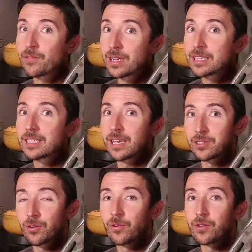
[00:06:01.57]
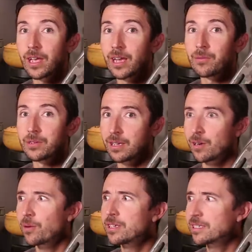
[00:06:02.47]
if it is that trophy animal. You got
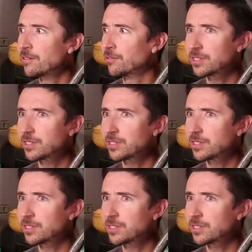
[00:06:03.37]
to wait till your